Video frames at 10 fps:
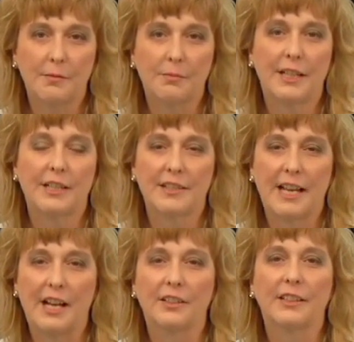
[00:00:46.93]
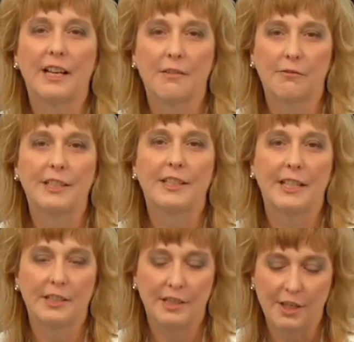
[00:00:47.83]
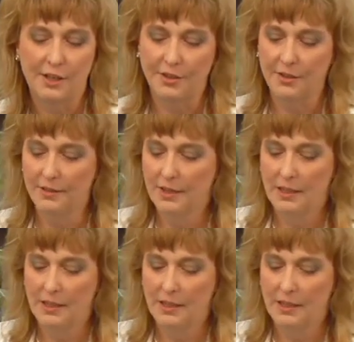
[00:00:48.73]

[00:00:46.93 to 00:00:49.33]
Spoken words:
implants out every 10 years.